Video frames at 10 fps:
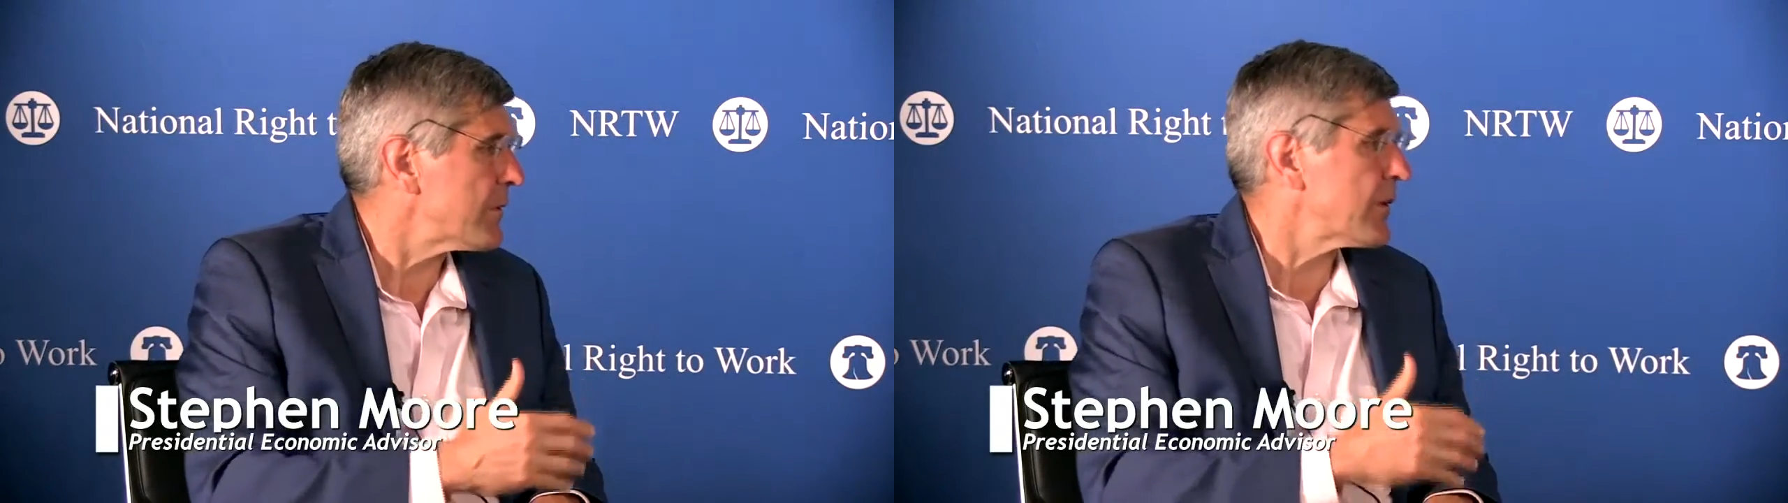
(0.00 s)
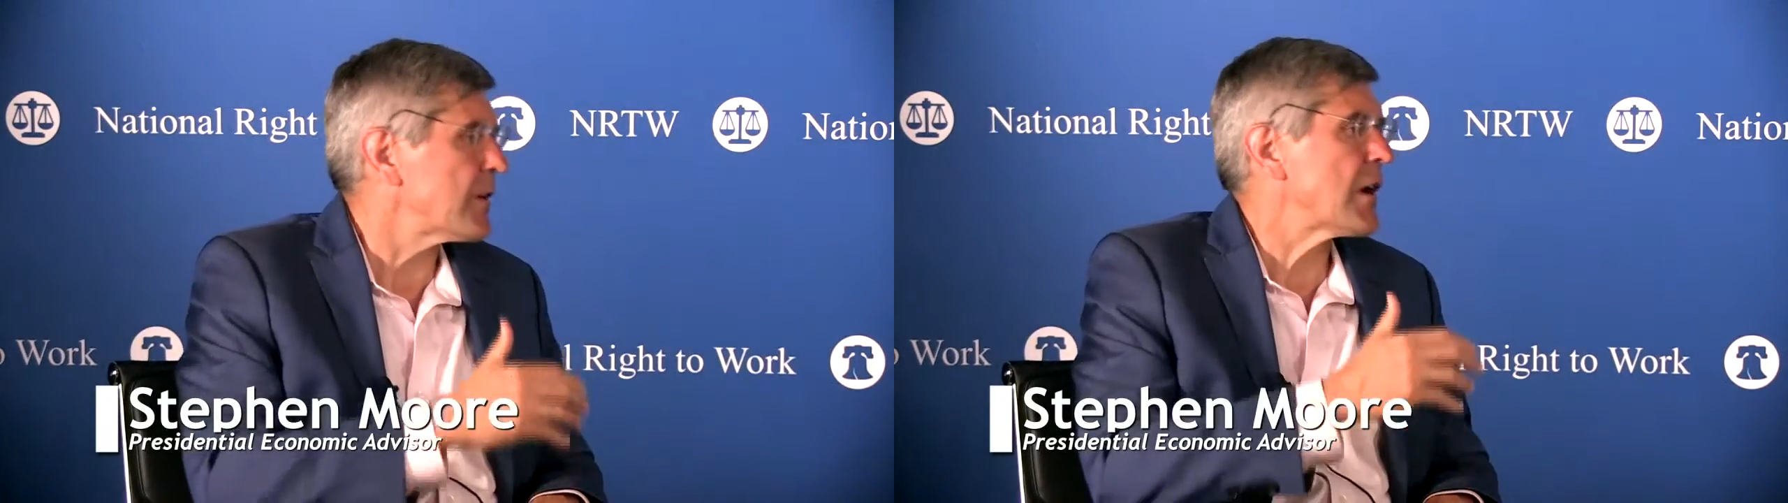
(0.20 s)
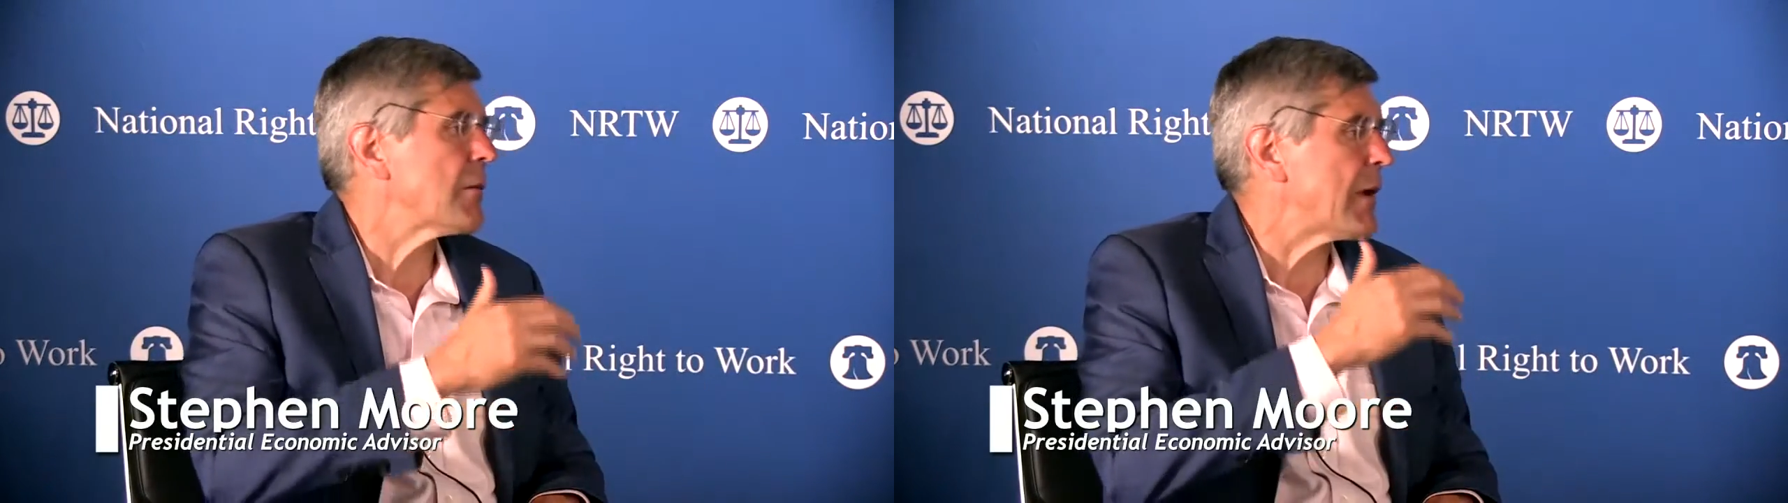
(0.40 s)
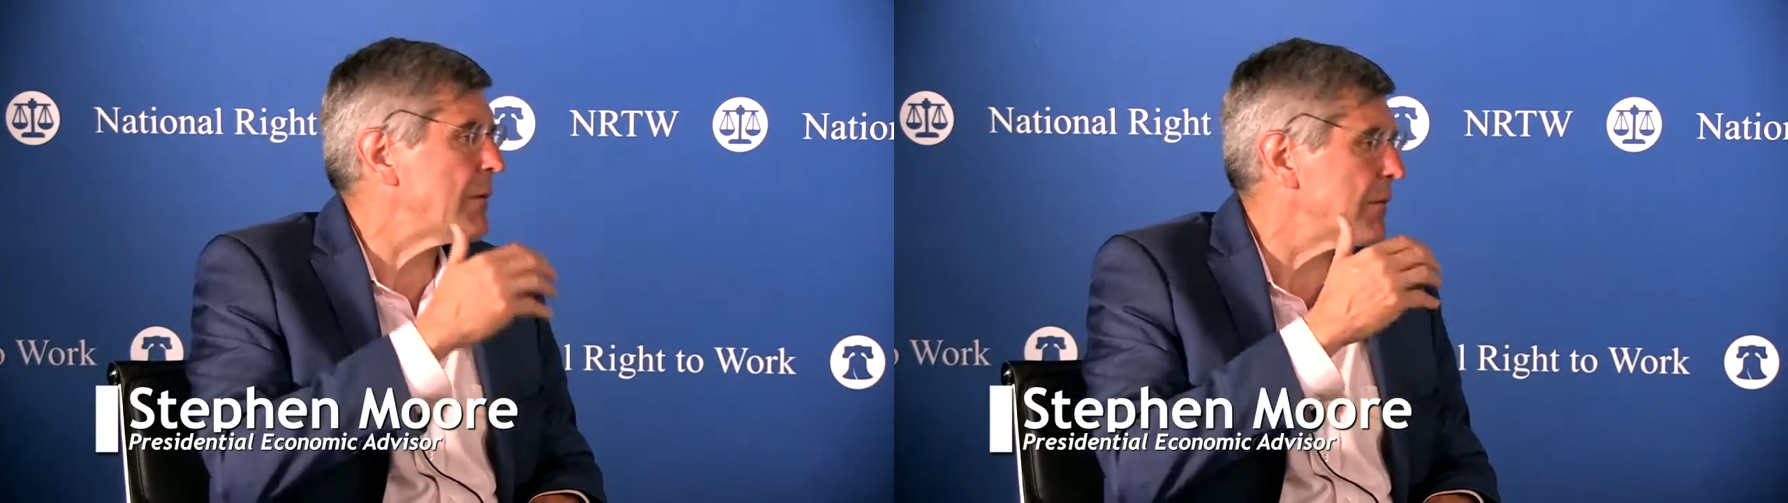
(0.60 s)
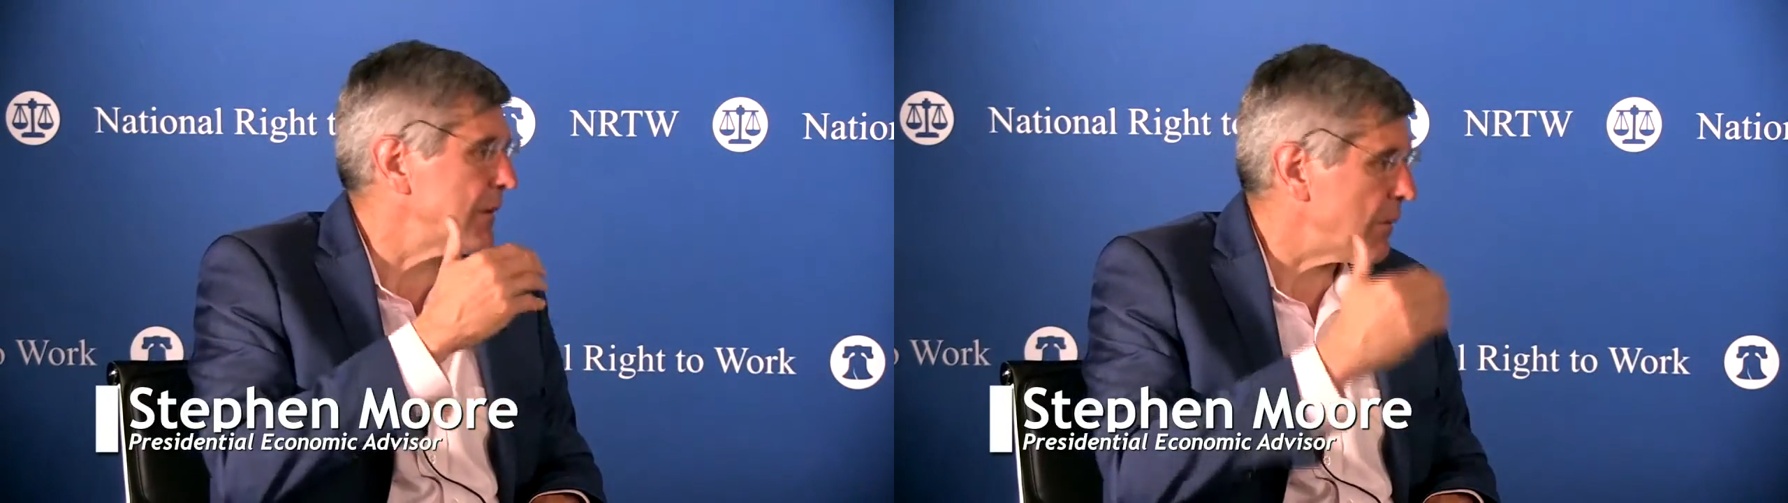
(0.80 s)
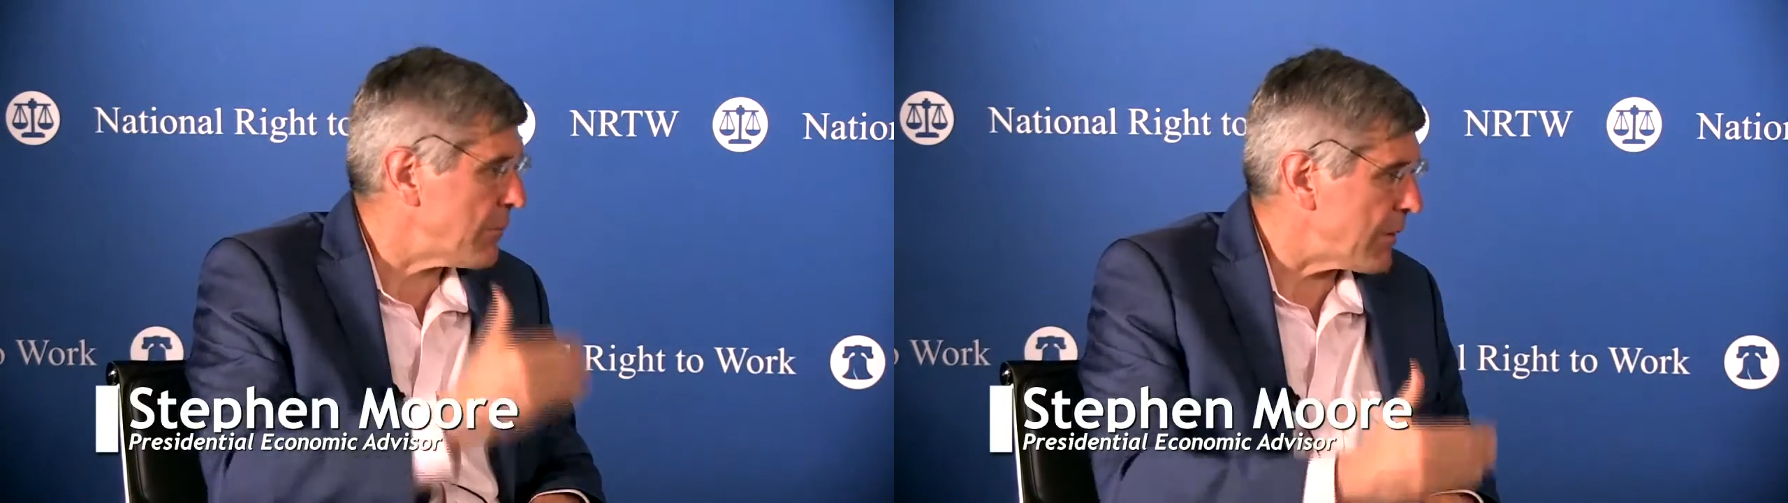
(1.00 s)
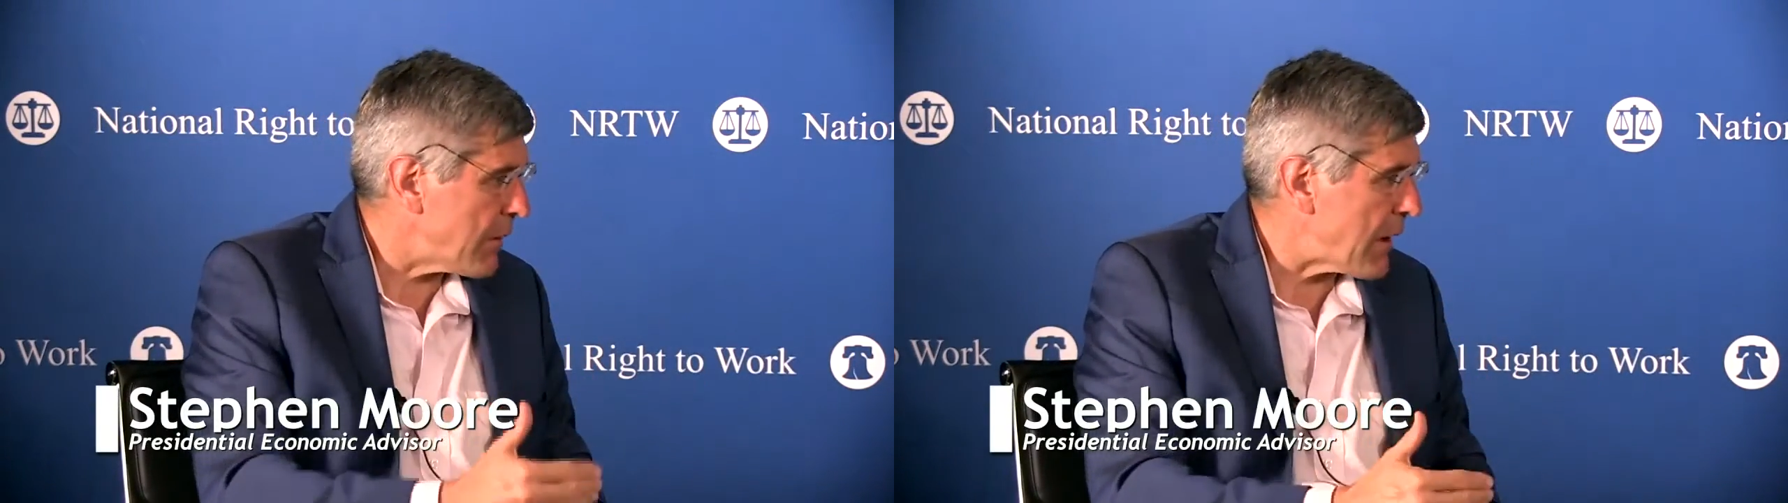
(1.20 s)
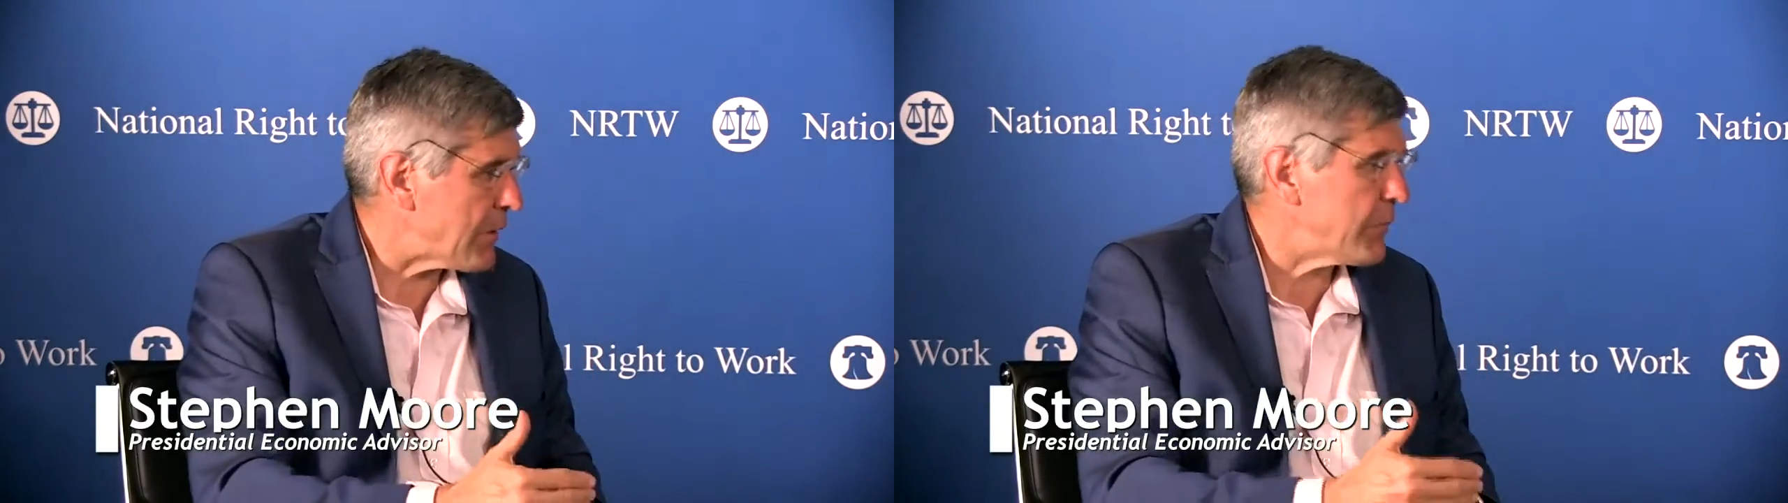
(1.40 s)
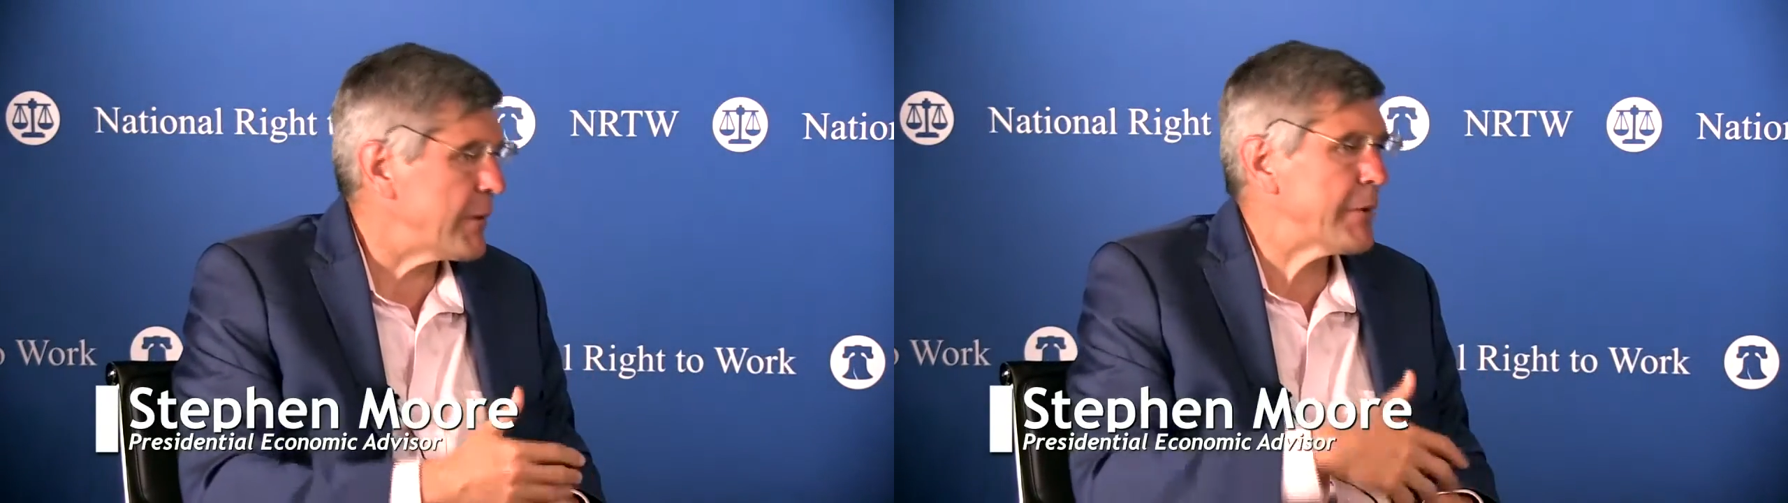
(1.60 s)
They're going to talk about, how do we